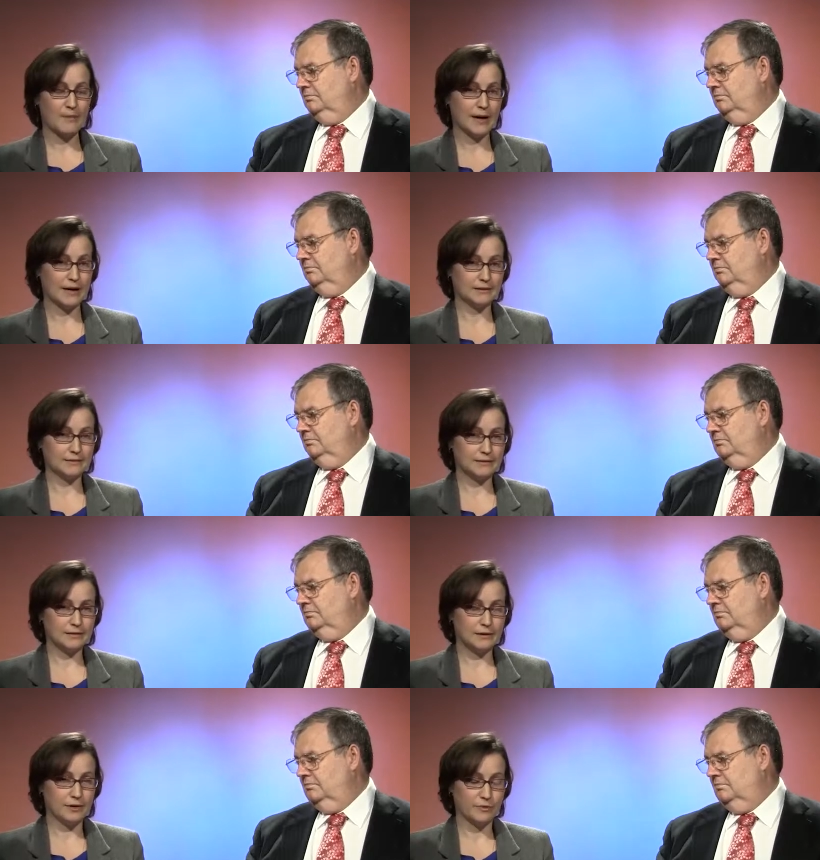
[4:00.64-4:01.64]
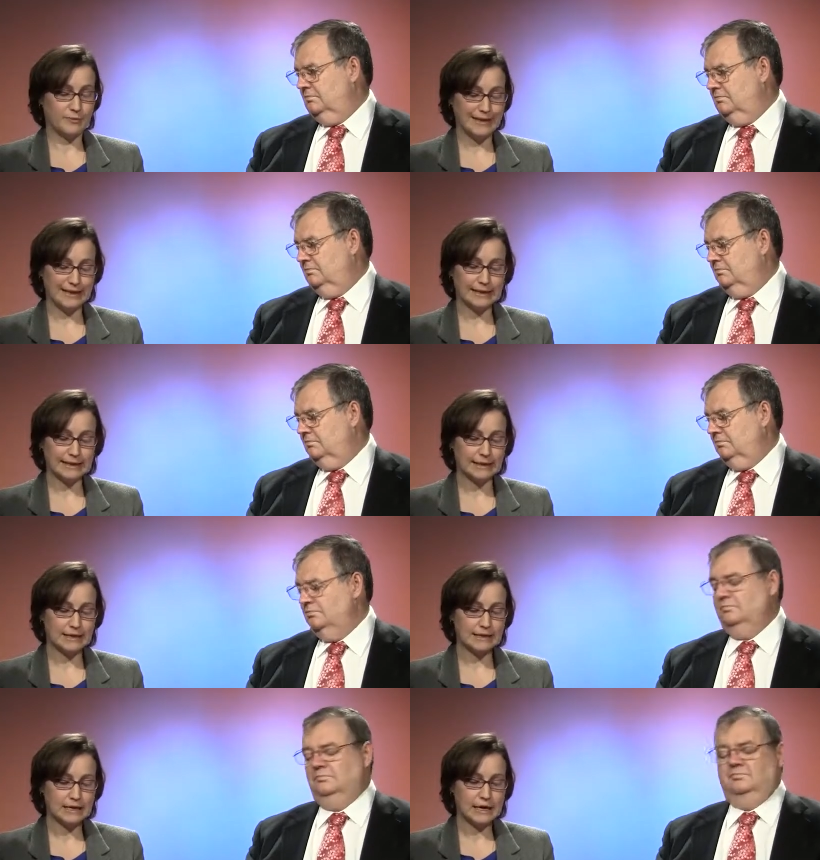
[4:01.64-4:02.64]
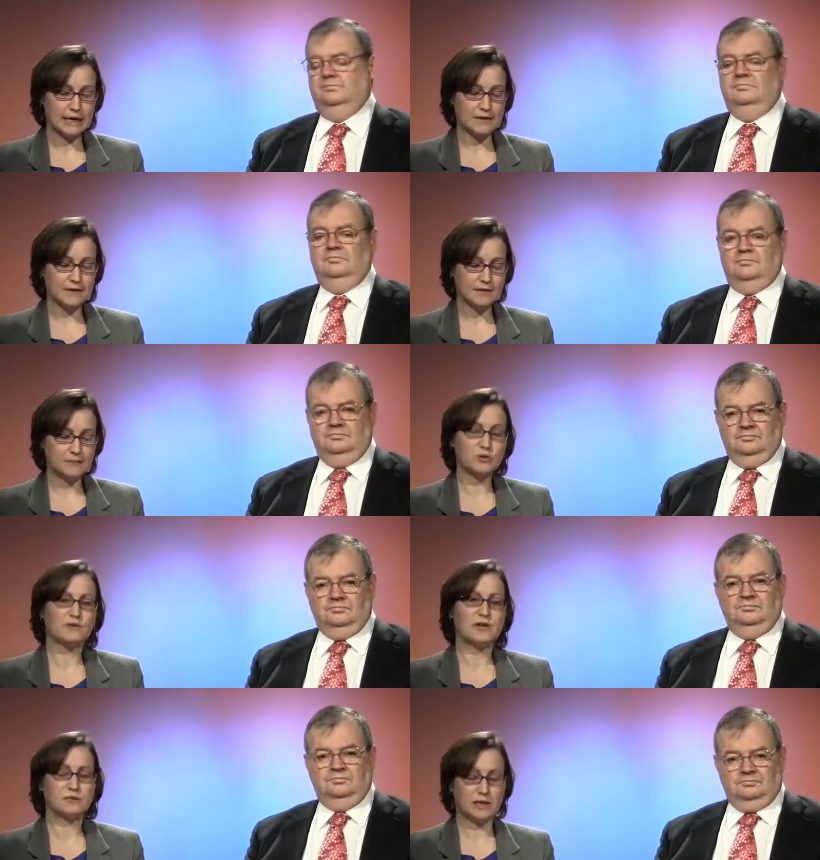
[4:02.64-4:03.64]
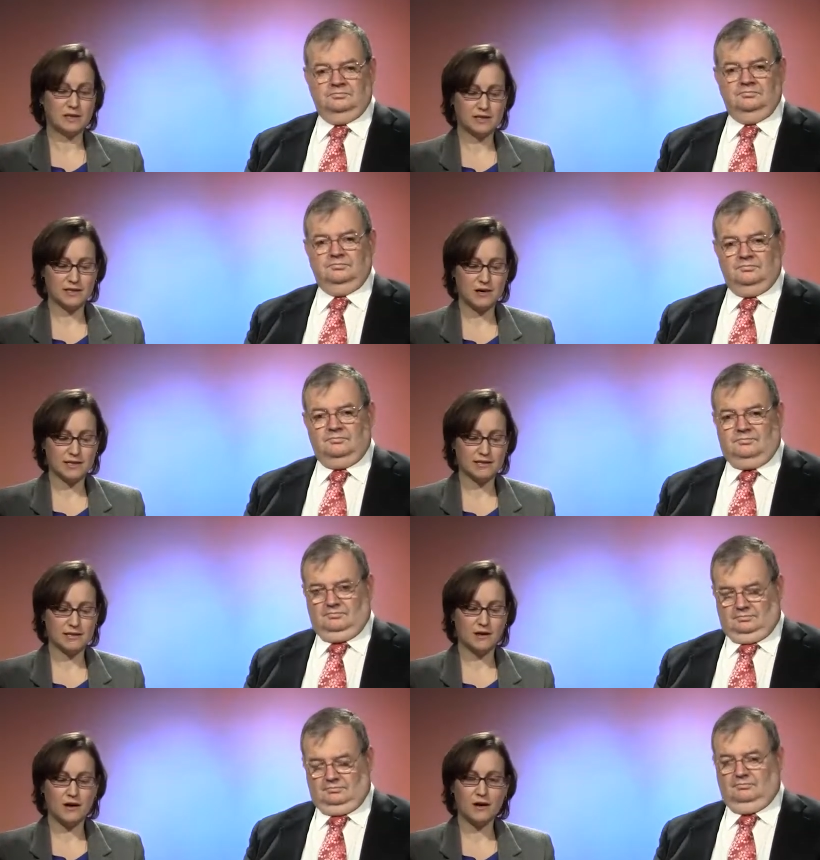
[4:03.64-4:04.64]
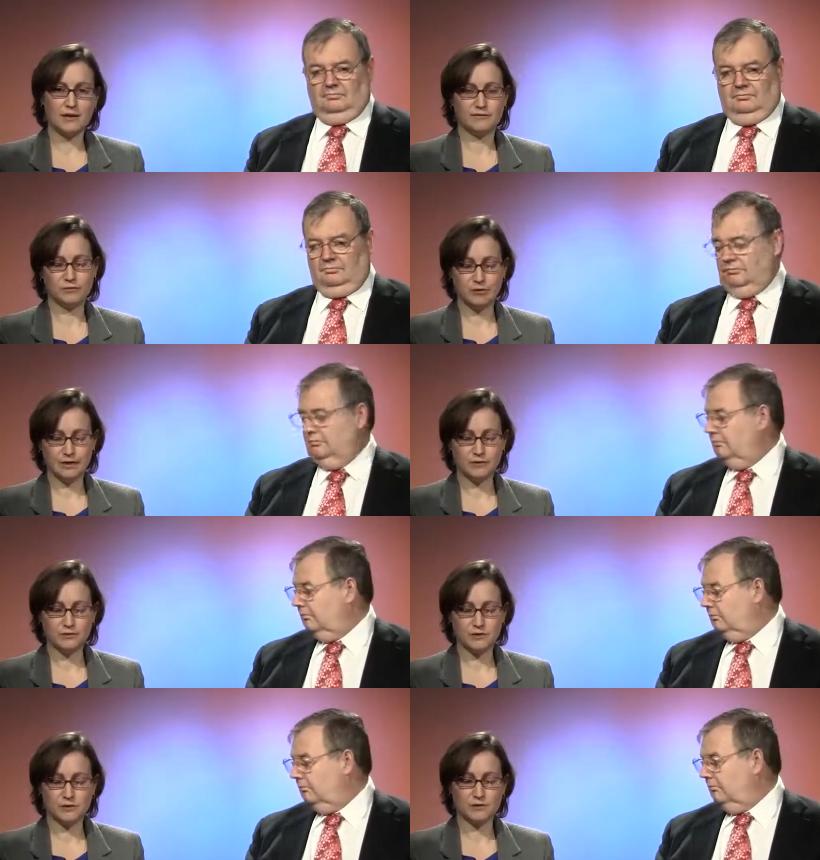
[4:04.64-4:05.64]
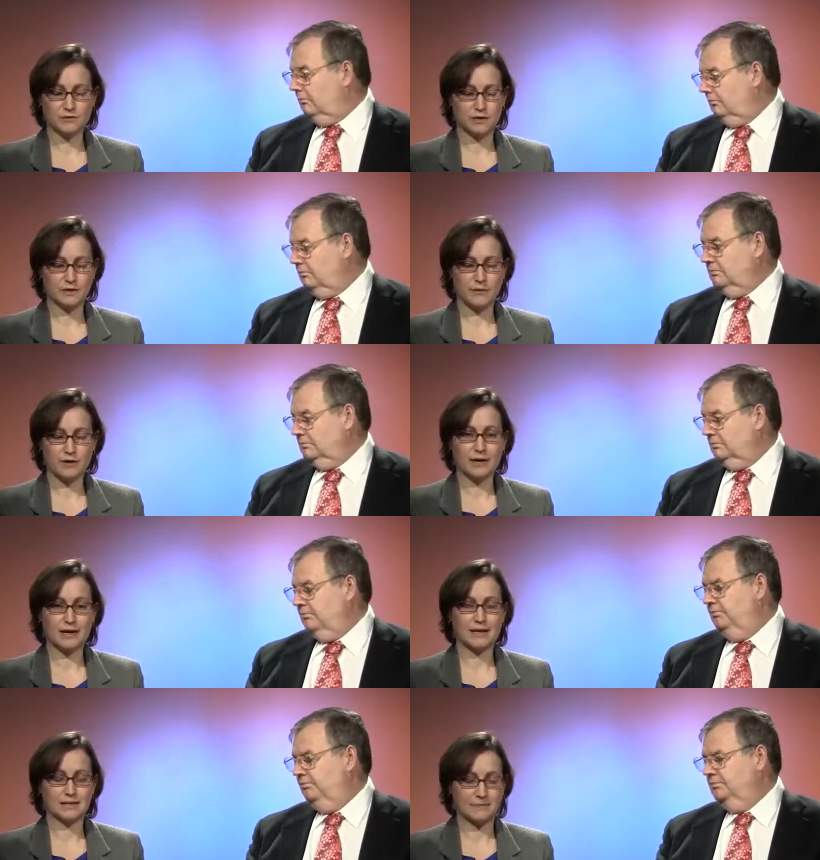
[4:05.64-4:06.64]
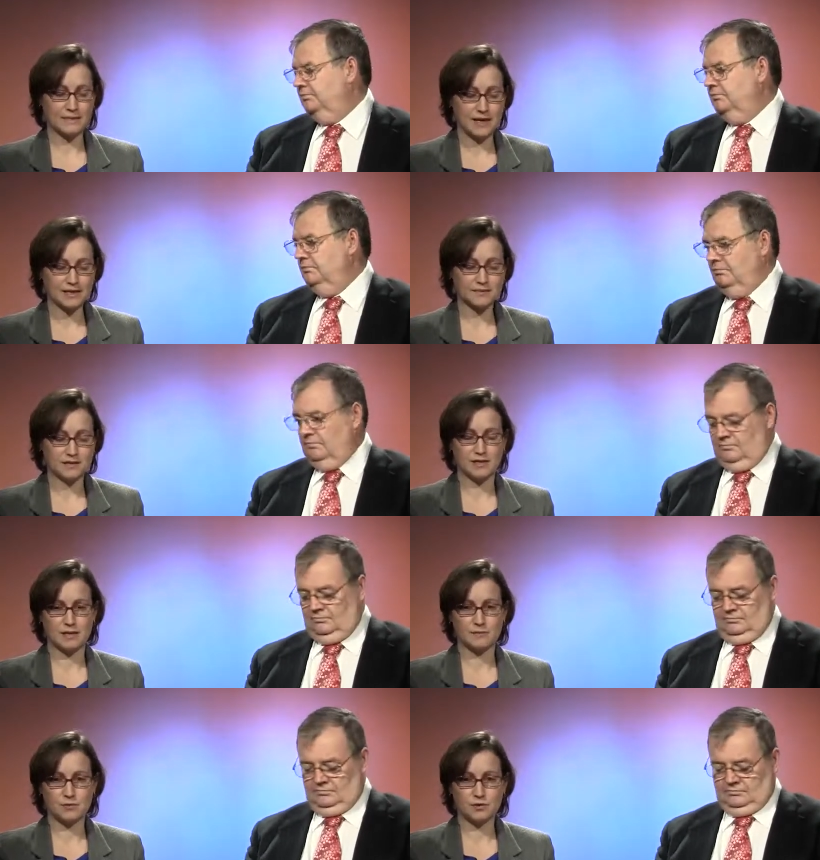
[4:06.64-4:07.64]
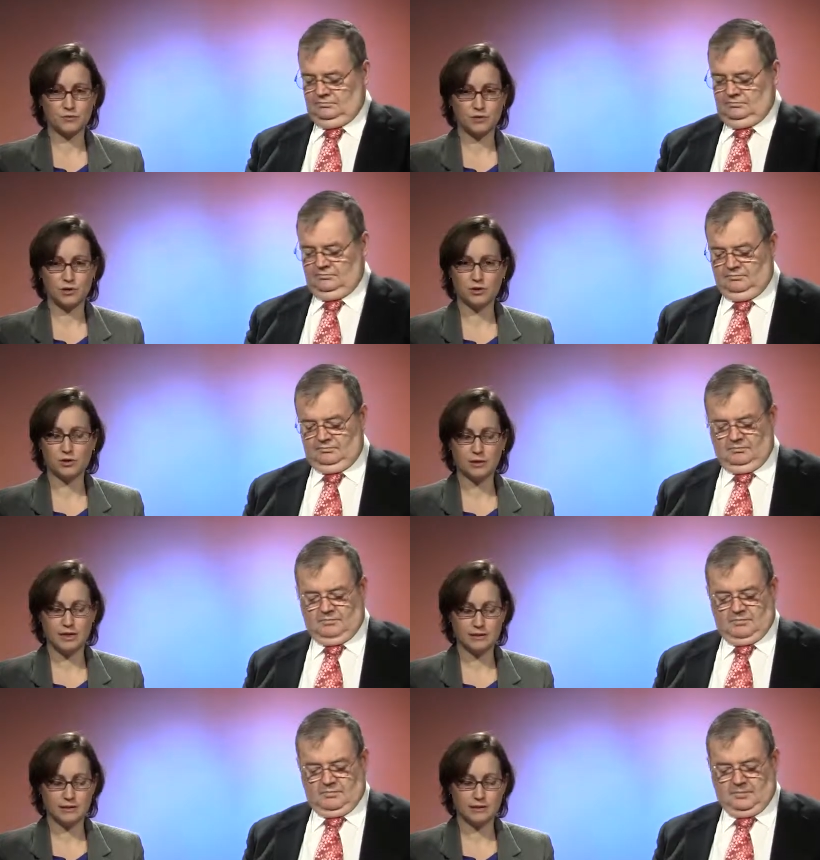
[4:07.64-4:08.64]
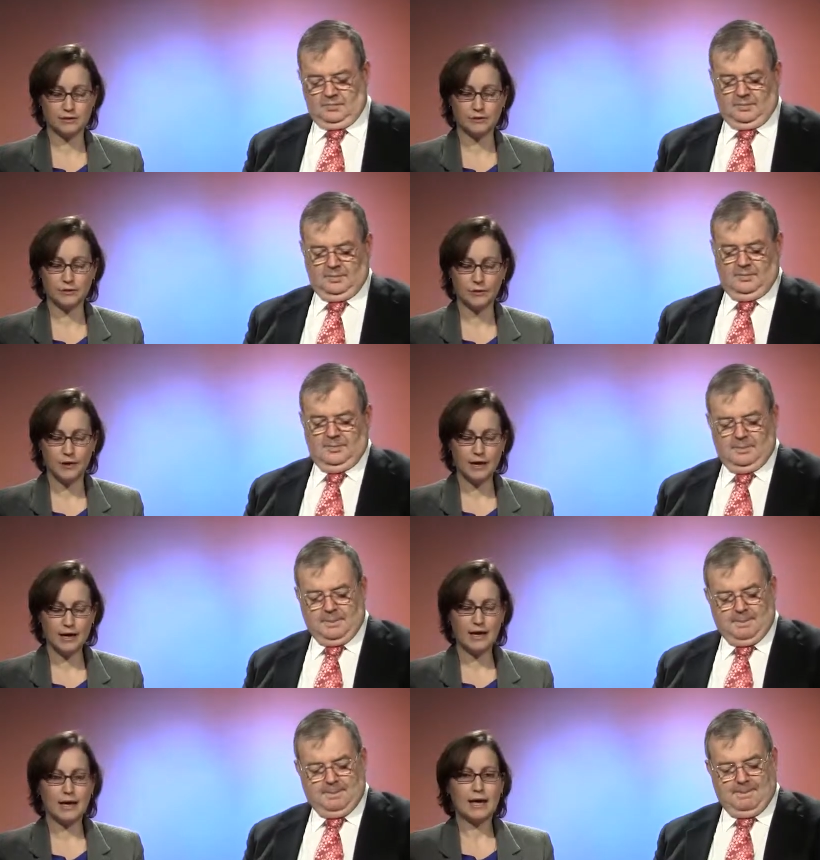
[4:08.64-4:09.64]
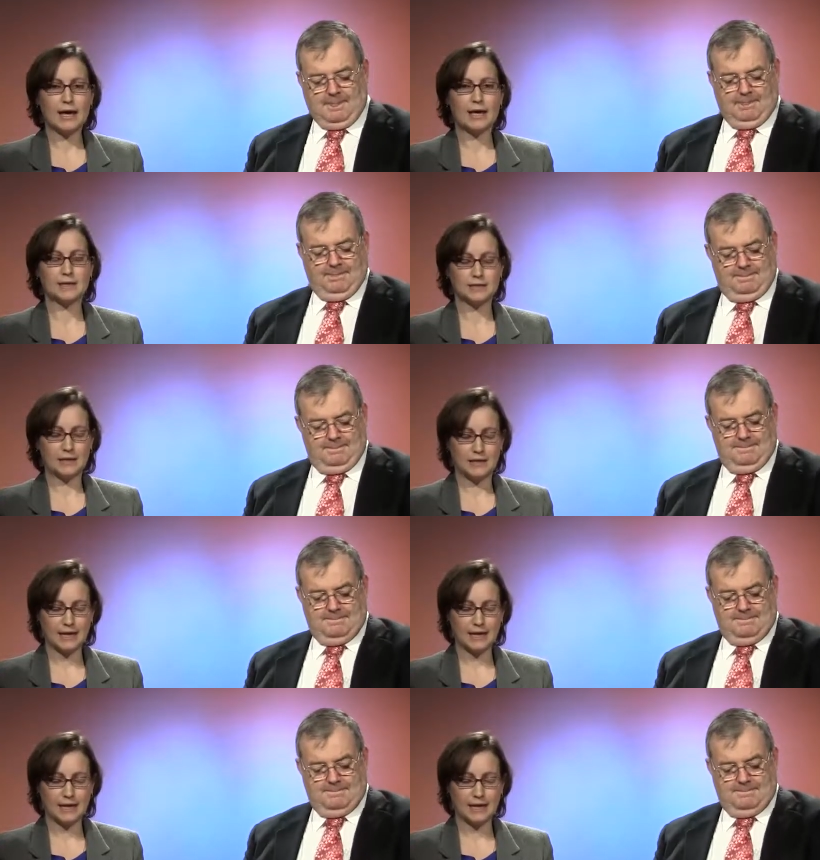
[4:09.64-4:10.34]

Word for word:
Speaker 1: about you know, repealing it, this move has been cited in high level political circles in America as a massive step toward a new Glass Steagall law and an